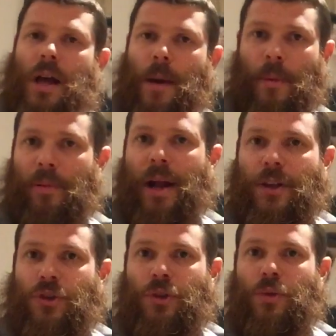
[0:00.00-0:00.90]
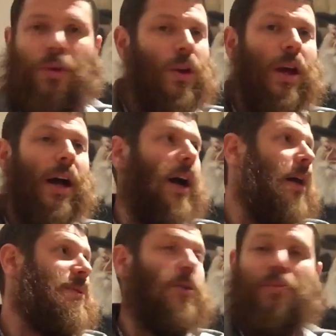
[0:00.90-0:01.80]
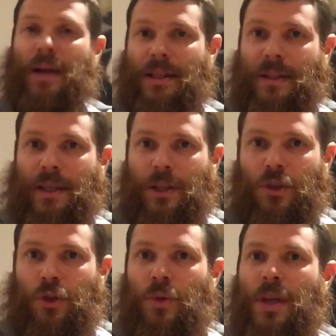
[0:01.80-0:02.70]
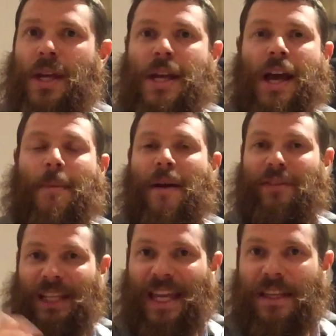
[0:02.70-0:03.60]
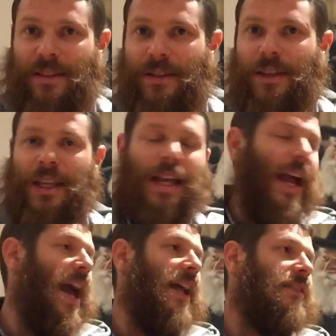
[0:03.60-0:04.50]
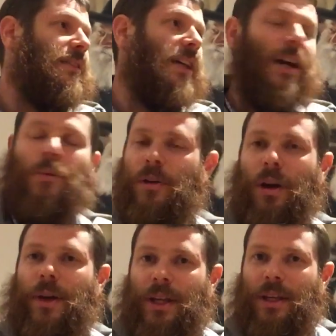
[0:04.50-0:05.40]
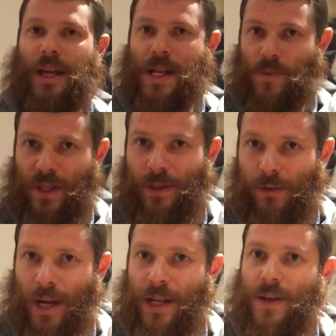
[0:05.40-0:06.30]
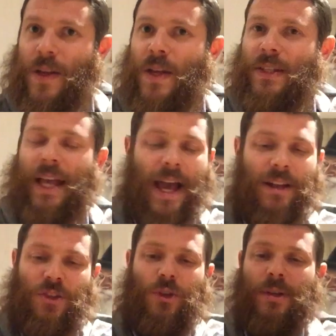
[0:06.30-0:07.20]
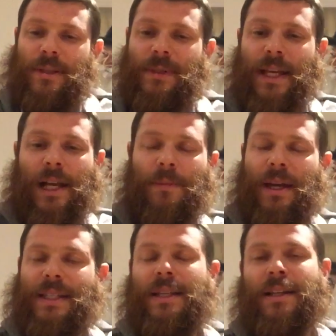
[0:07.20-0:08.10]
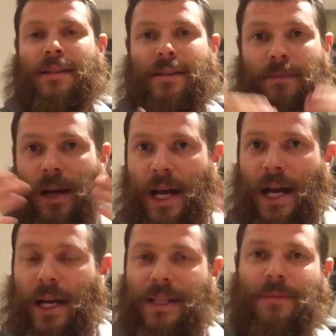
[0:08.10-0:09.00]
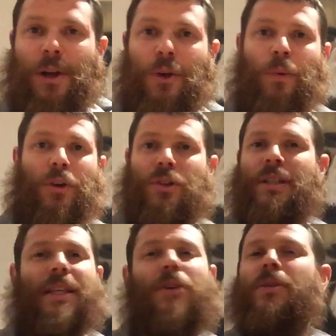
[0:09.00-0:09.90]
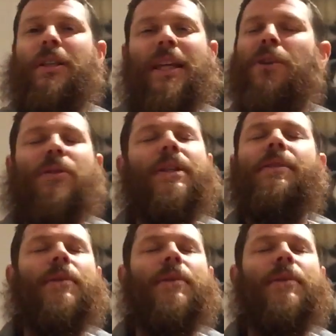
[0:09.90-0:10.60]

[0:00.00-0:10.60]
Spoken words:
a proud Jew. I'm still practicing a Jew. I'm having kids, and we're growing, and we're still around. So how does Judaism stack up against Nazism? I asked Michael Walsh this. He couldn't